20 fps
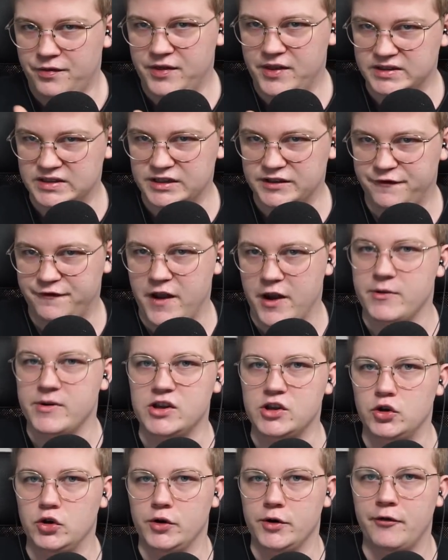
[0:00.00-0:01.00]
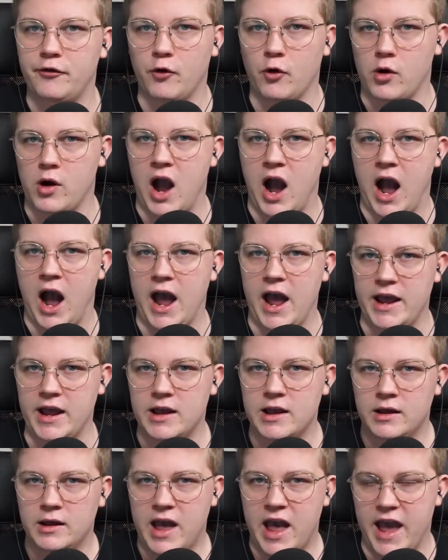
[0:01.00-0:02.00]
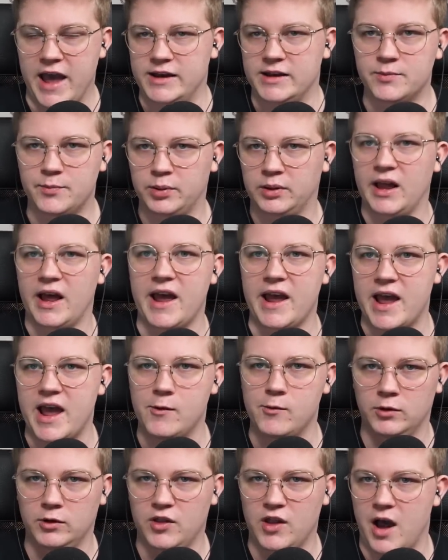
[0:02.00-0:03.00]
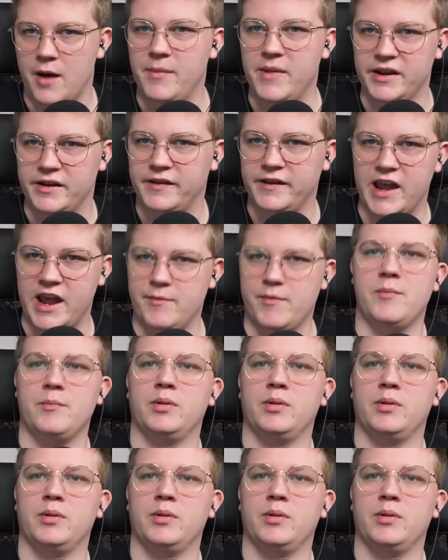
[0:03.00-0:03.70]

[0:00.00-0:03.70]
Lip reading: this is very good for high end play and will not make the game